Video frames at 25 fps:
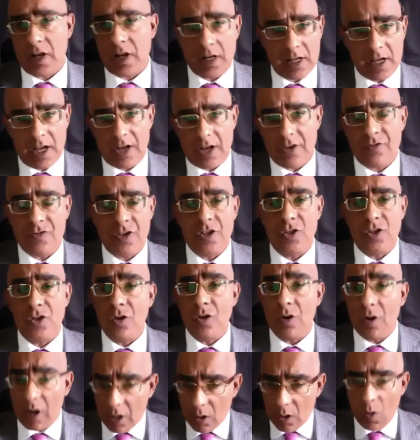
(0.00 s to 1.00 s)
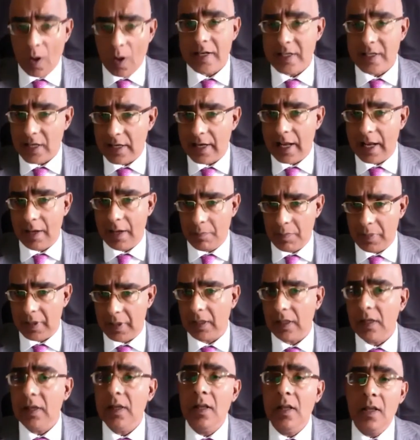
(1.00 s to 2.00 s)
countries who are quite
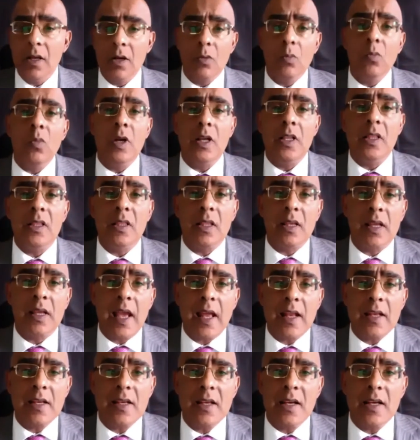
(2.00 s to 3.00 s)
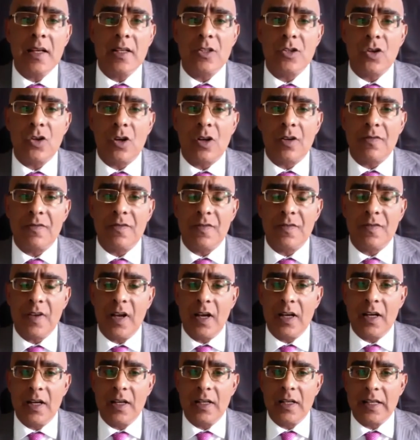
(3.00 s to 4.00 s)
unhappy with Kenya sort of
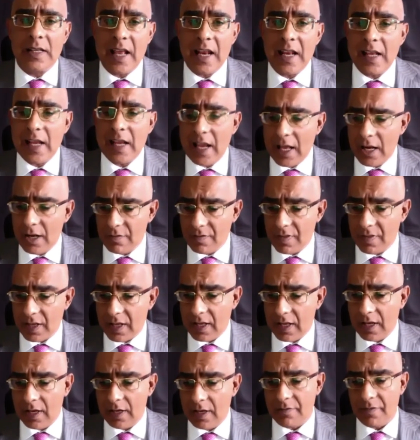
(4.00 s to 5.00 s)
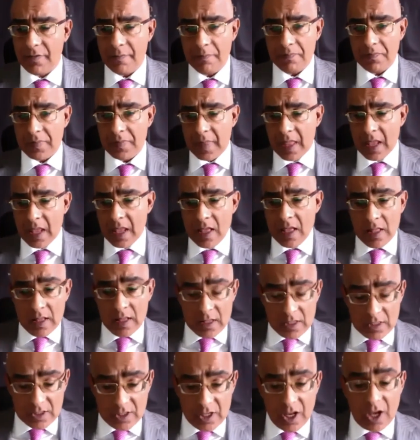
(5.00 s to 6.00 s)
getting ahead of the curve.
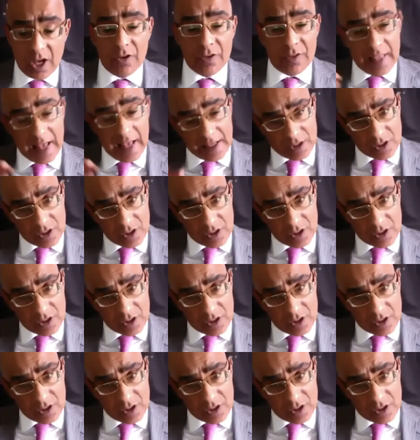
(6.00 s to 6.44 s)
So that's